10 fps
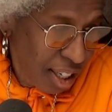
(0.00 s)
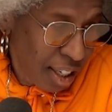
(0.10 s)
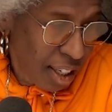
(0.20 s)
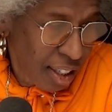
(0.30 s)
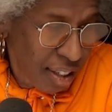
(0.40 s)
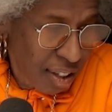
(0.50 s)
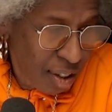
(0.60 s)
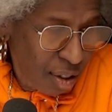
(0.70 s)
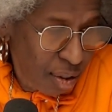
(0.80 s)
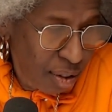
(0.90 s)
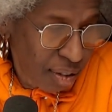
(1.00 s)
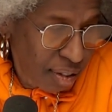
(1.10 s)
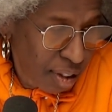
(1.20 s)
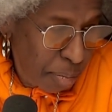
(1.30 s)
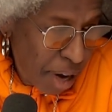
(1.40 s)
And so
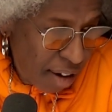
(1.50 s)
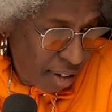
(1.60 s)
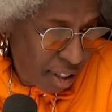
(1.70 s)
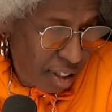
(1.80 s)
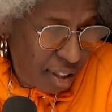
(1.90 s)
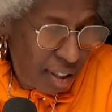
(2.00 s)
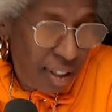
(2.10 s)
the marriage